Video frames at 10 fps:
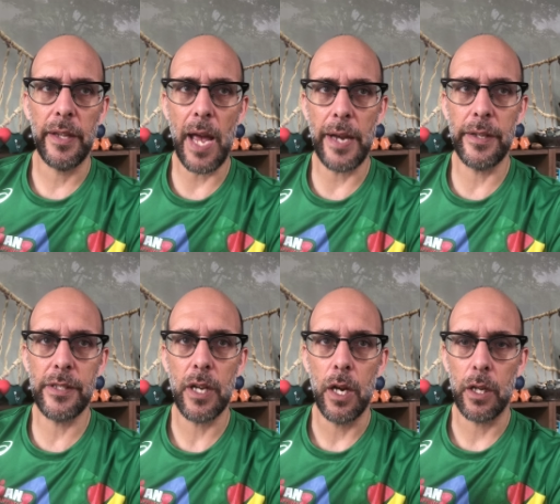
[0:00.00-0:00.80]
the
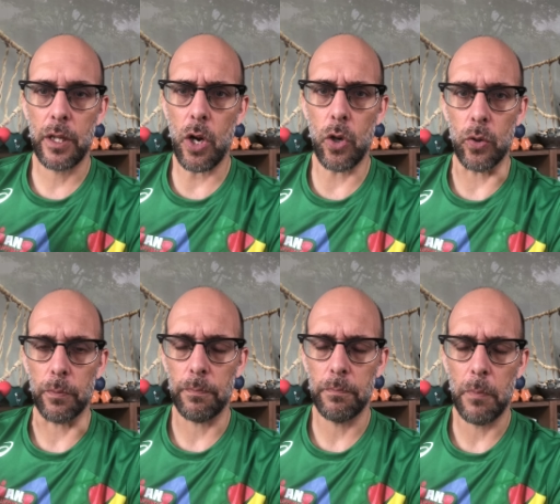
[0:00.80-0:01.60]
end
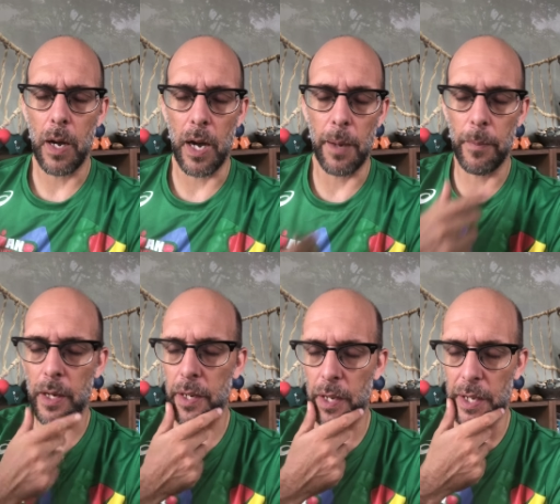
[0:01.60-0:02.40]
goal? Um,
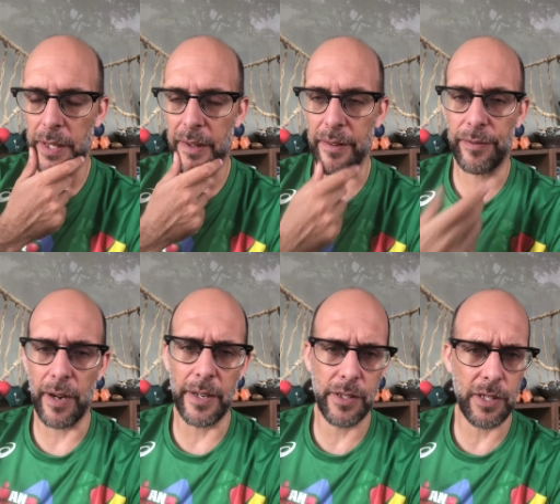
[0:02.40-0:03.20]
another
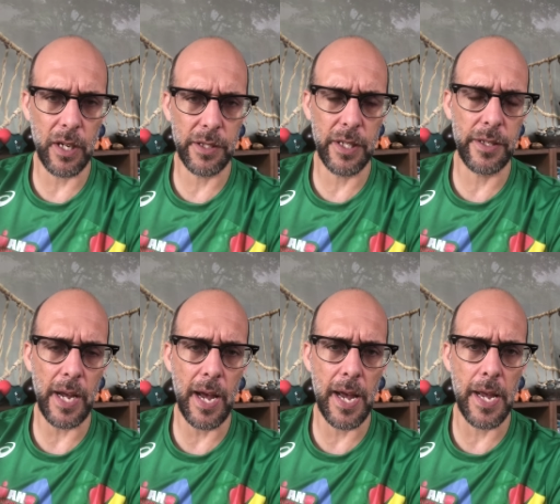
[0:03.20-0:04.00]
friend started
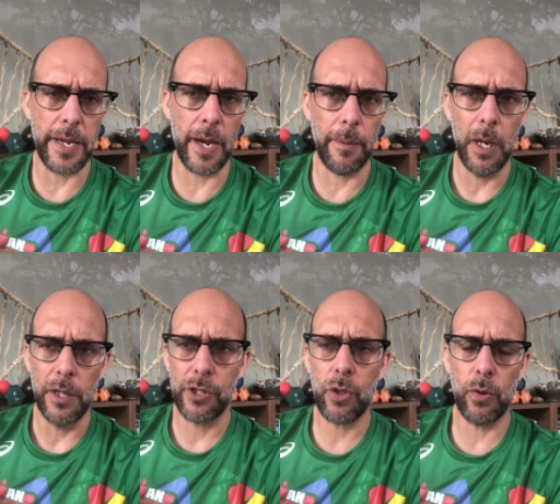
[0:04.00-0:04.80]
a uh,
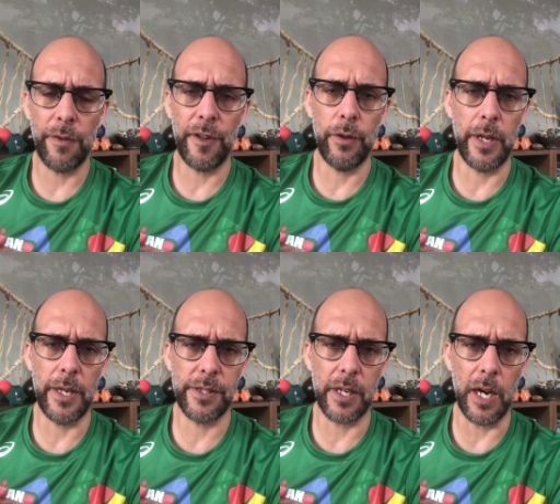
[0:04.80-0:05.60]
school a few
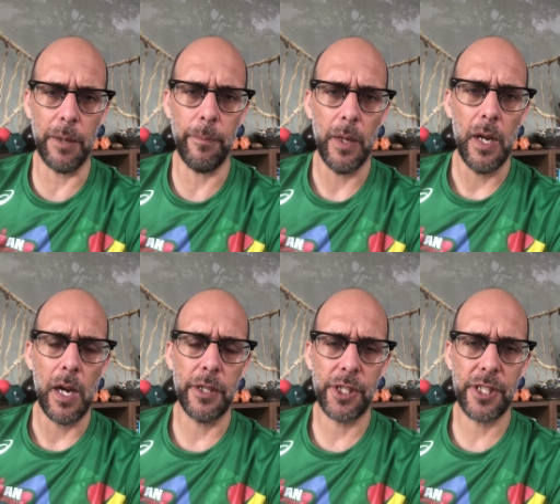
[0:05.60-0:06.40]
years ago
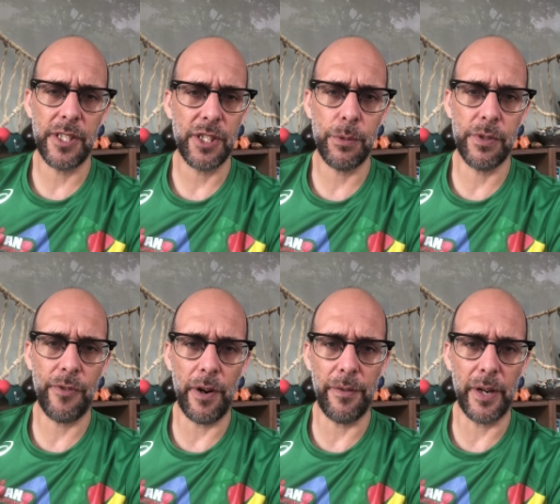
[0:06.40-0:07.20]
and she, she was
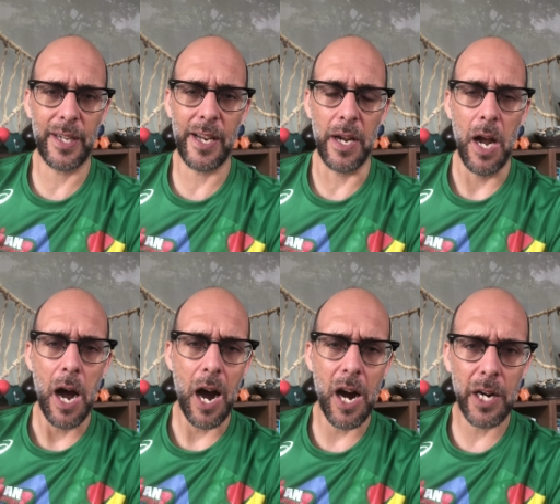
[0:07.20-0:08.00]
very, very clear.
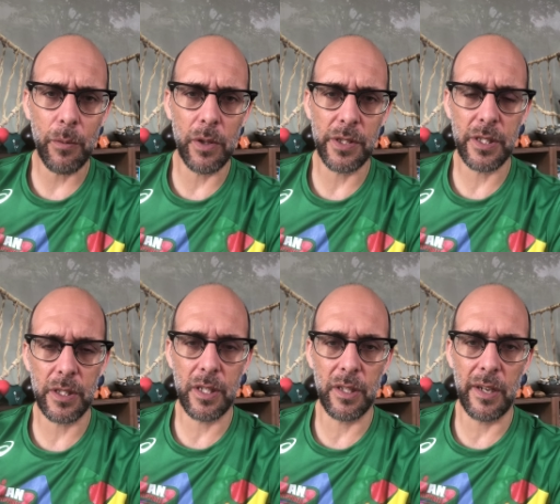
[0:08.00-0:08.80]
I want
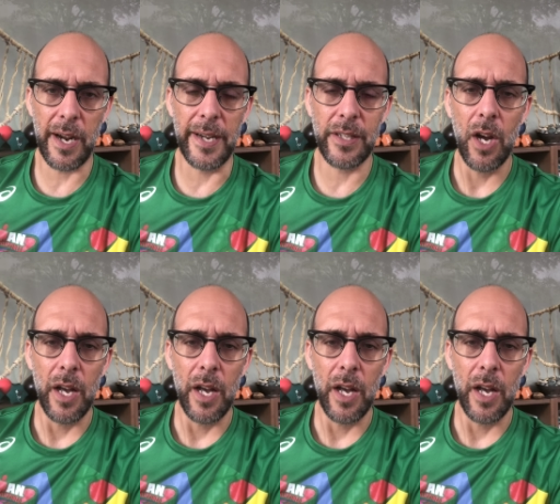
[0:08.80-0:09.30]
to create